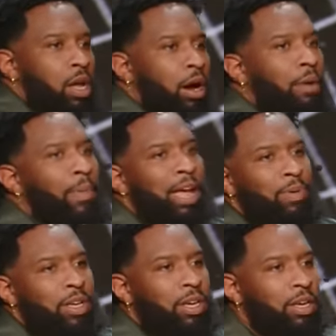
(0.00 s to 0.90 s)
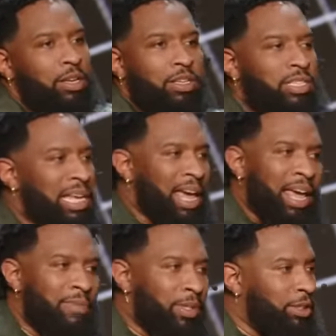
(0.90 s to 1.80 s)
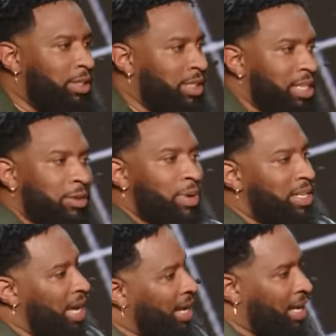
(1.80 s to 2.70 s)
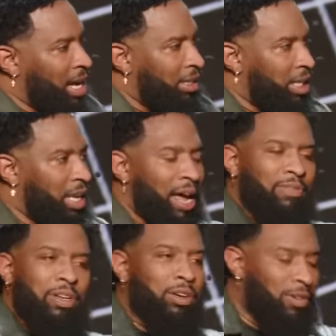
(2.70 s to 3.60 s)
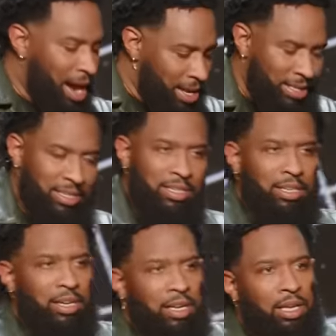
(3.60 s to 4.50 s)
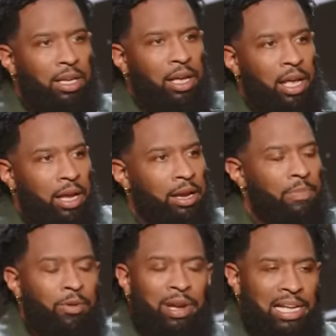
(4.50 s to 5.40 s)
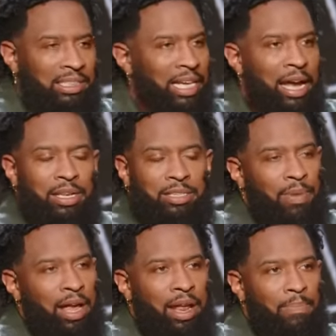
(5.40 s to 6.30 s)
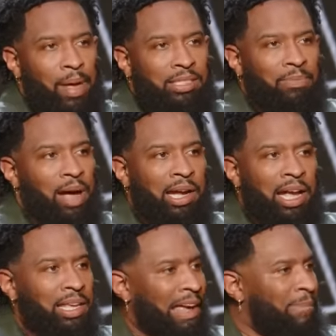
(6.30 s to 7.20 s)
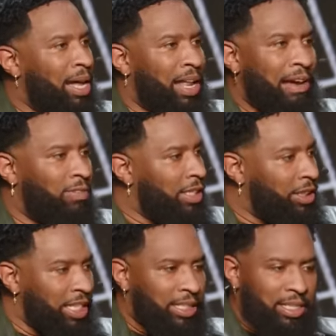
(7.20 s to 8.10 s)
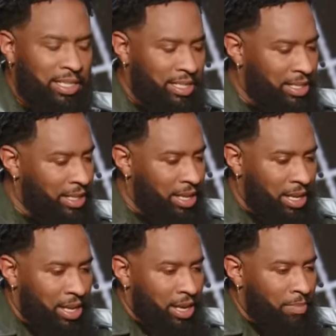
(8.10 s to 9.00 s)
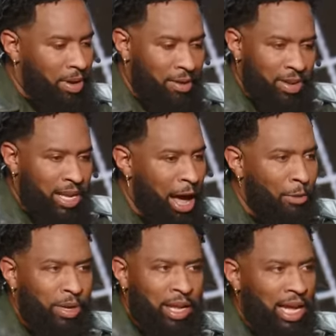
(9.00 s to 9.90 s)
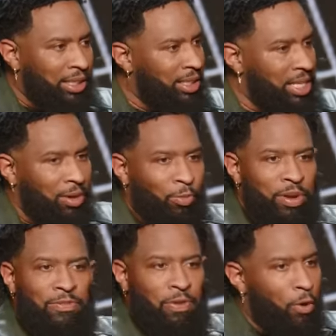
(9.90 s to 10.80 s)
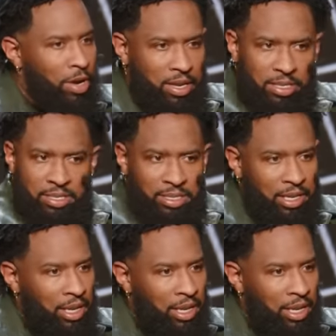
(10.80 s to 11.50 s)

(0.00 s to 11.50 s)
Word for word: Or maybe you hear you're saved, but you just need to rededicate your life to Christ. Hear me when I say this, man, that Pastor Mike, I gave my life to Jesus, but every now and then I just need to refocus